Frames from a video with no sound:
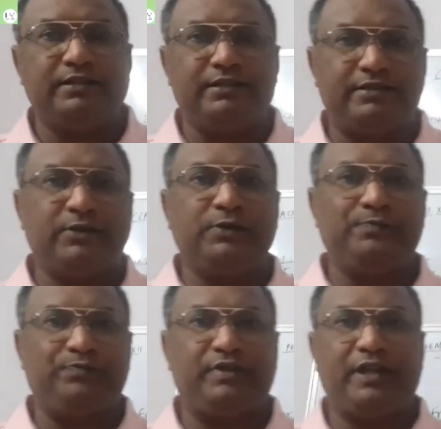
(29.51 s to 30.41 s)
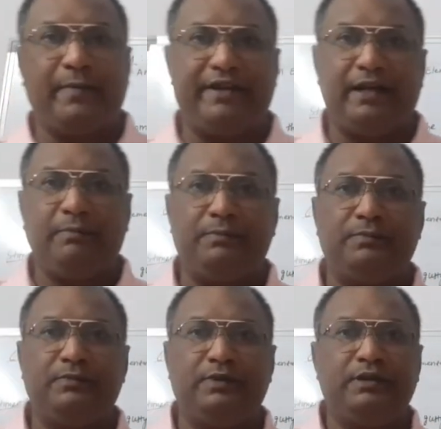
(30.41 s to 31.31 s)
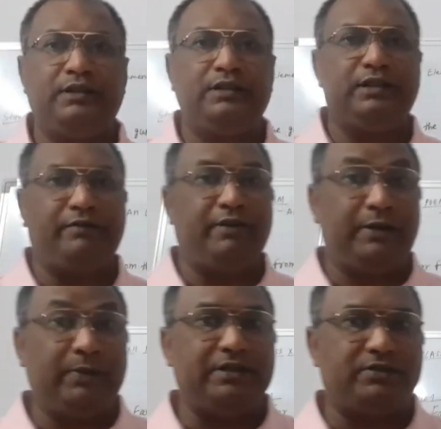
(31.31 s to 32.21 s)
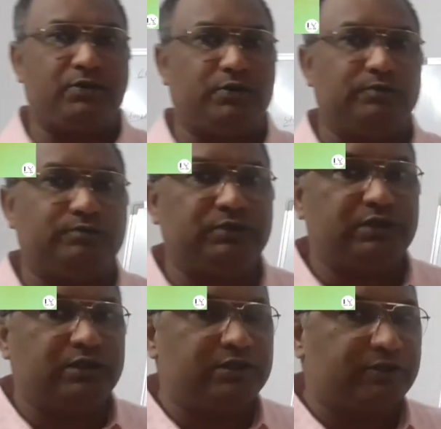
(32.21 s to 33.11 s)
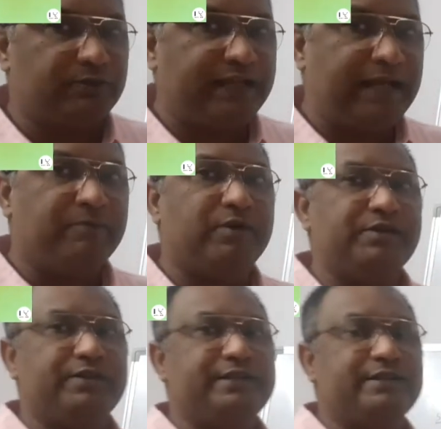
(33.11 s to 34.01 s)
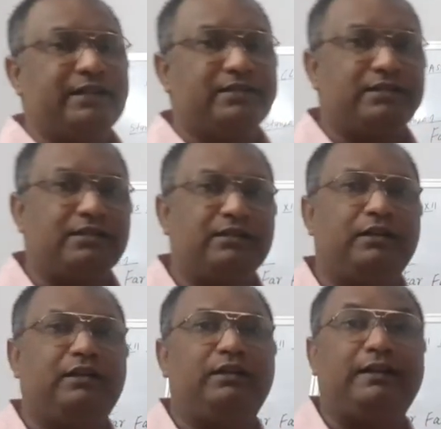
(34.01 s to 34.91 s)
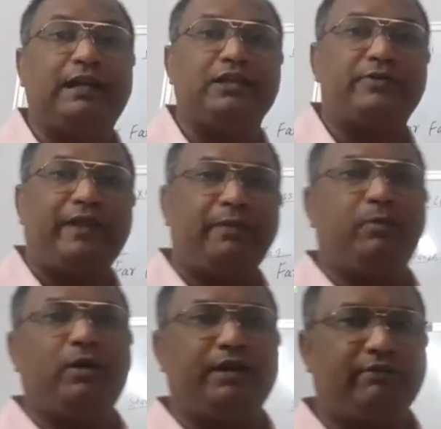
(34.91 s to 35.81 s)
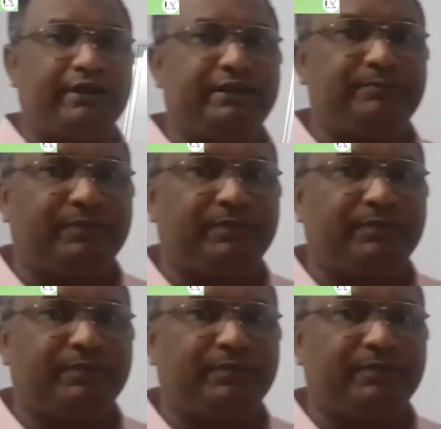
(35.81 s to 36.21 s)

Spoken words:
So keep it up if you are doing so. So today I am going to discuss class 12 poetry,